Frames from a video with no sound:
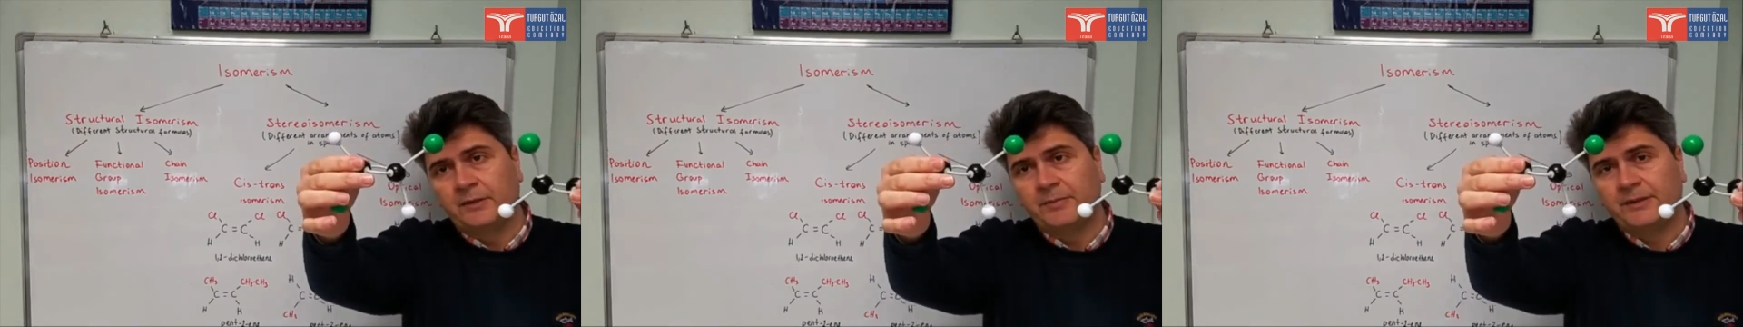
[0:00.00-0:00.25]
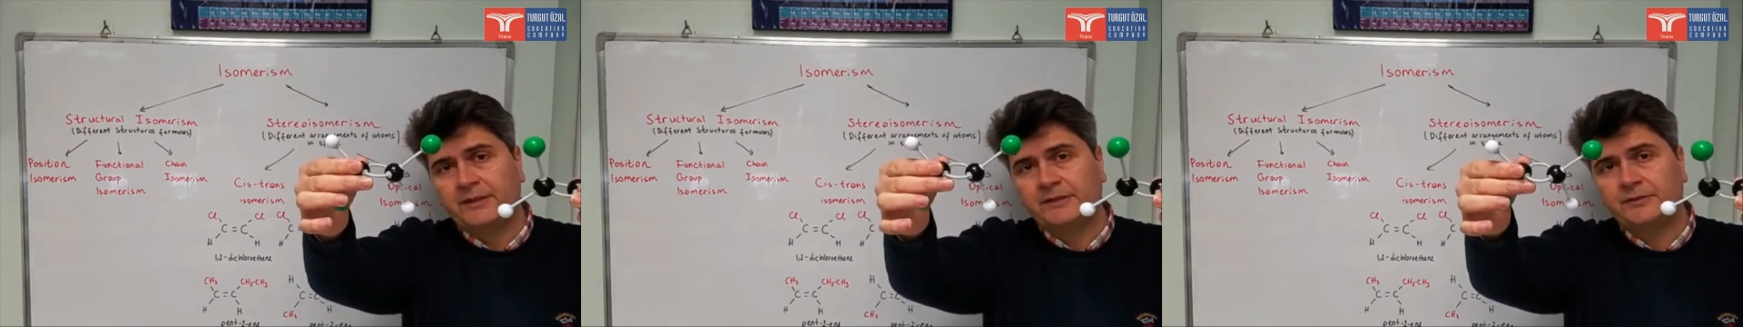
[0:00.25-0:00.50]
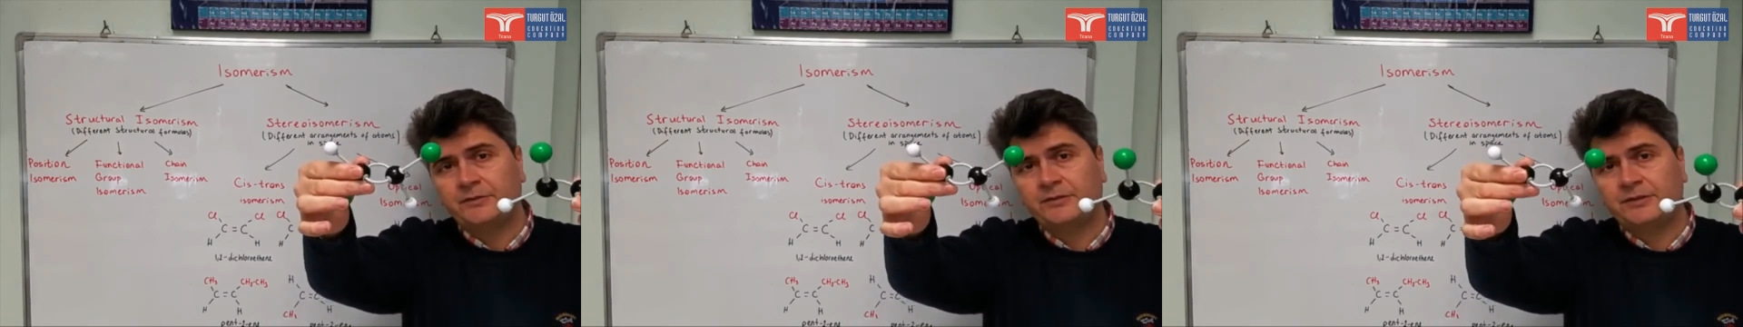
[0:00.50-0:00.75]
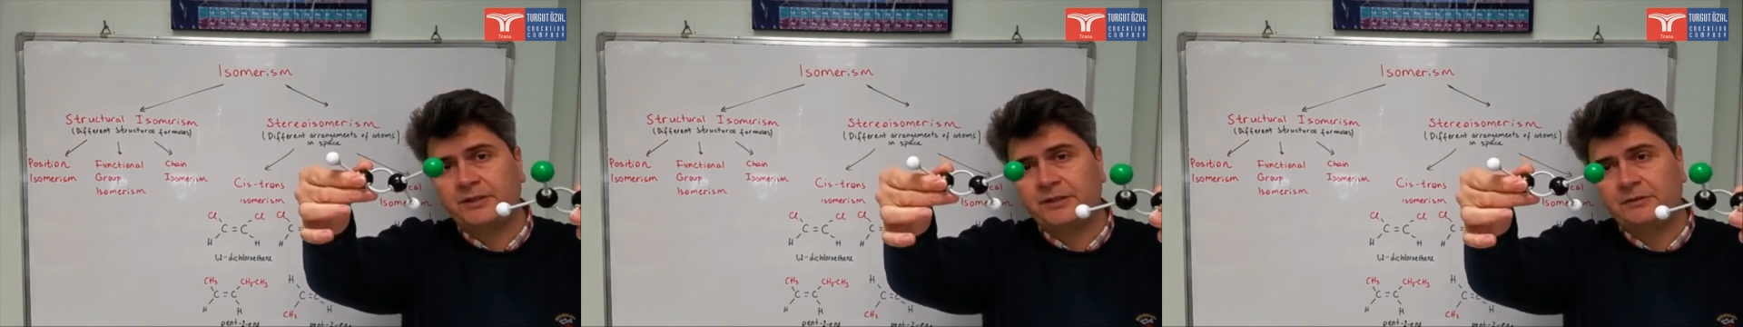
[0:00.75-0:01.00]
But as you
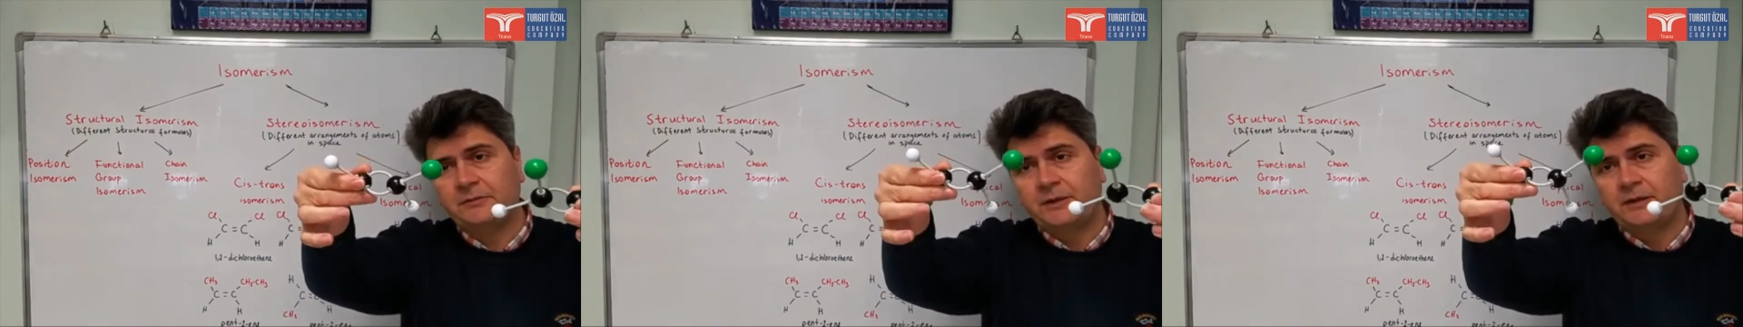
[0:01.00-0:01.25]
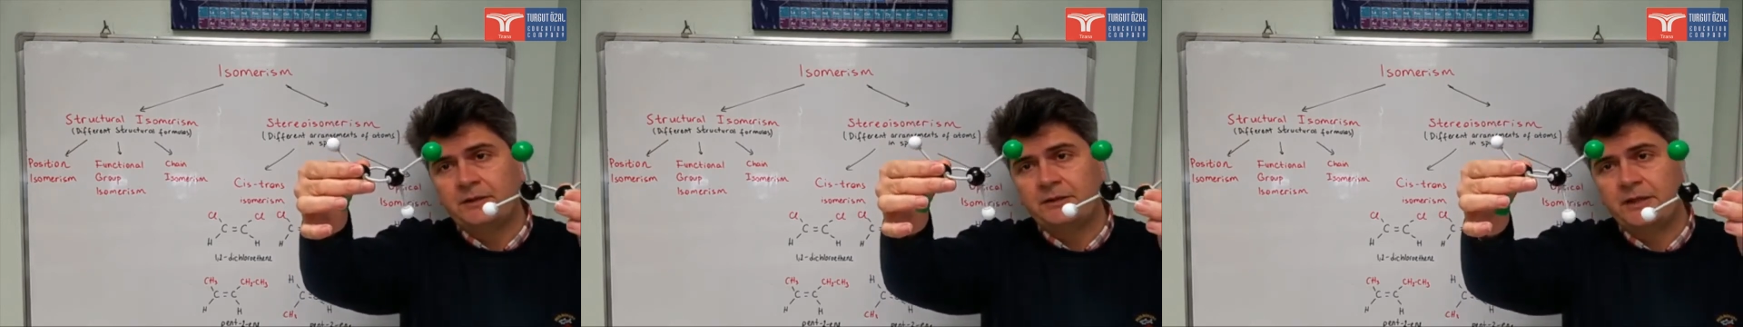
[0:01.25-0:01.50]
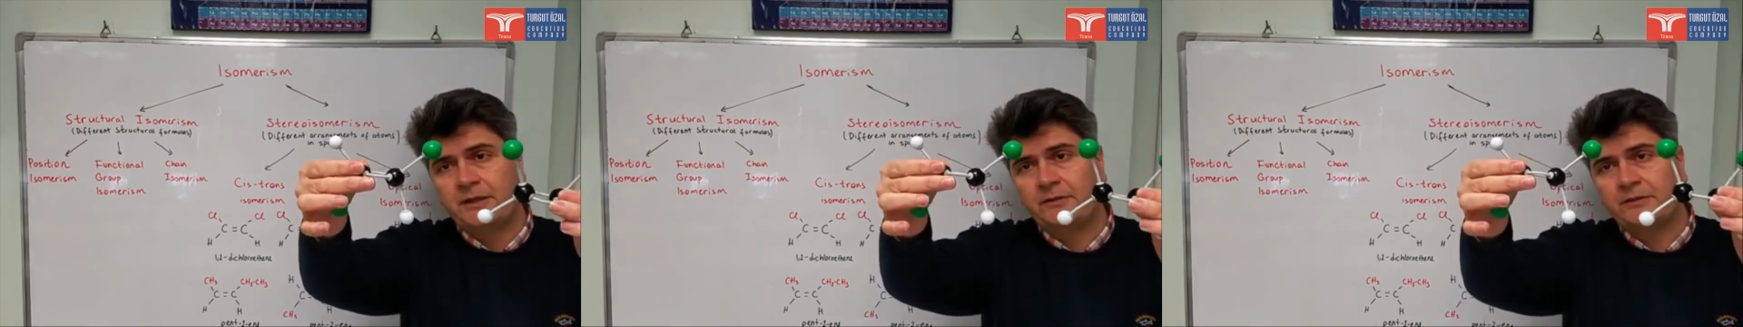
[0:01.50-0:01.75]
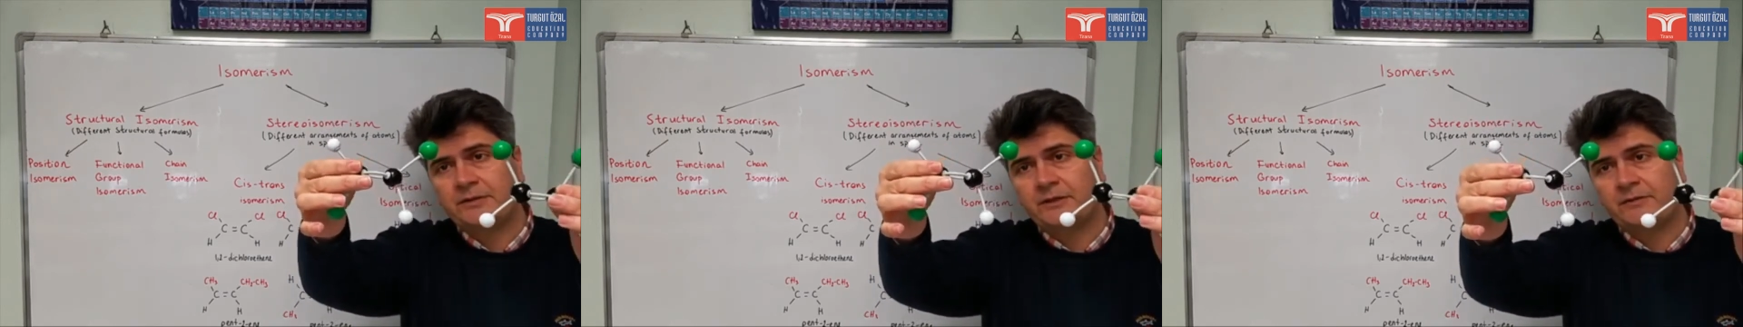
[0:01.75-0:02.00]
see, they
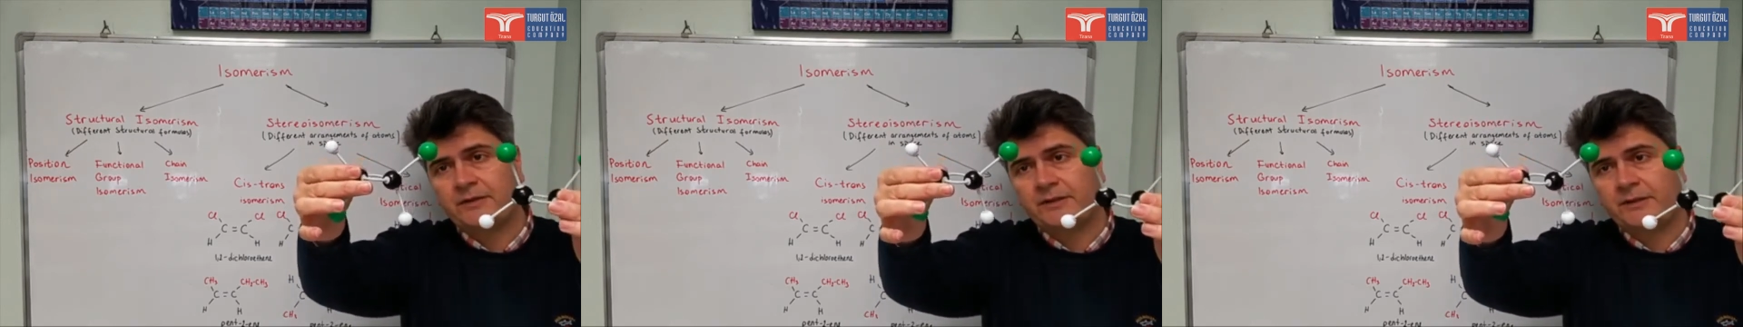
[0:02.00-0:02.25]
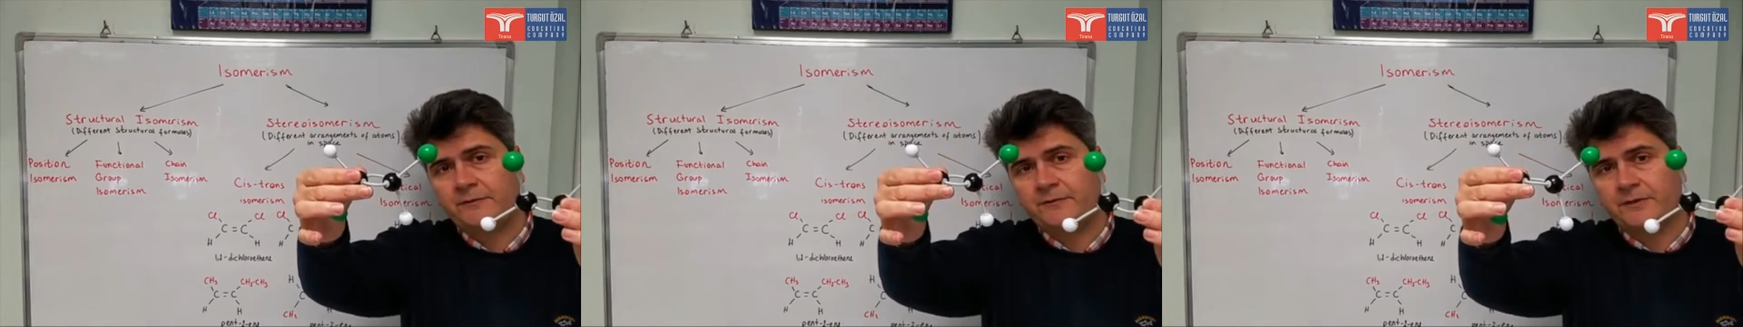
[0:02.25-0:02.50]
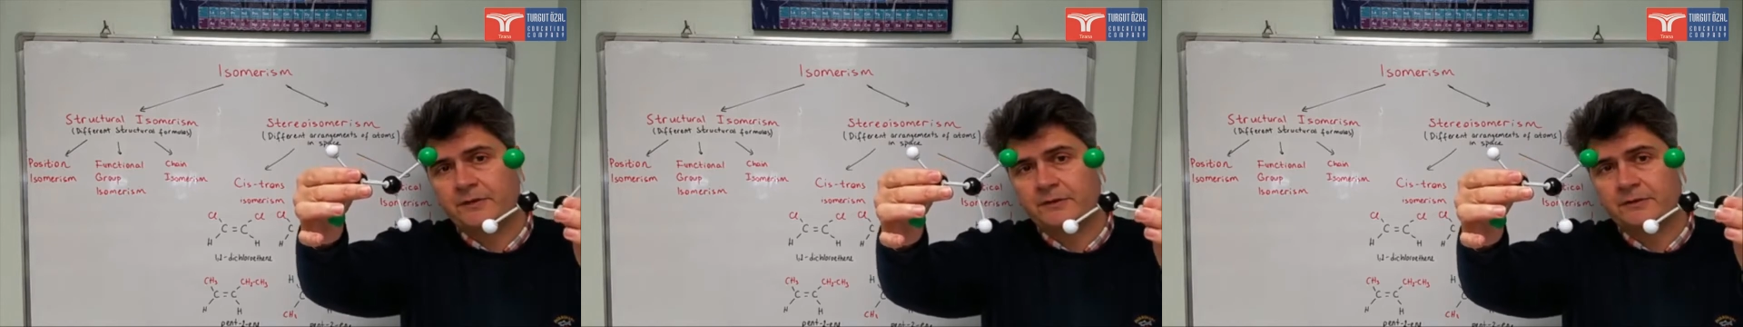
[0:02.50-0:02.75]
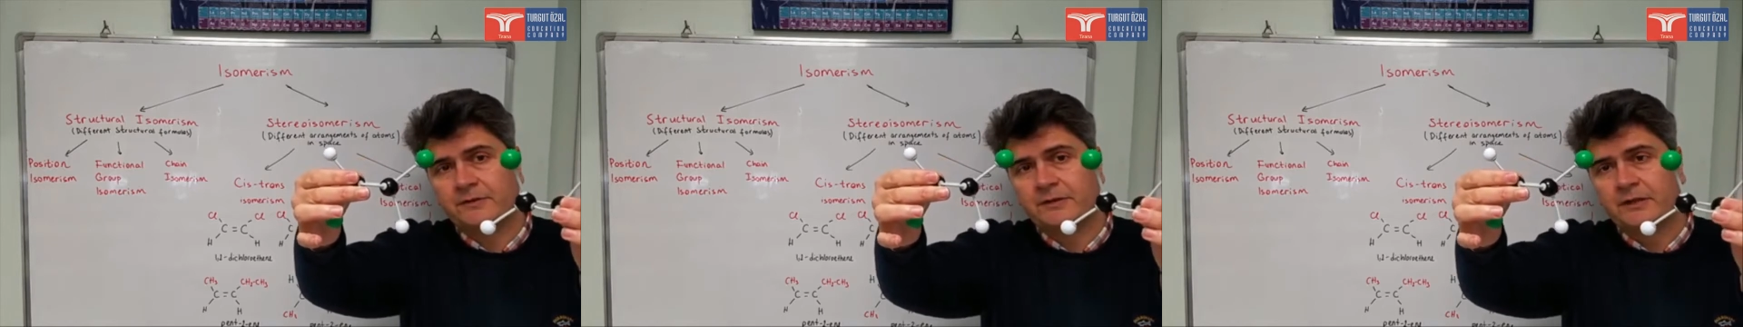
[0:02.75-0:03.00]
look somewhat different.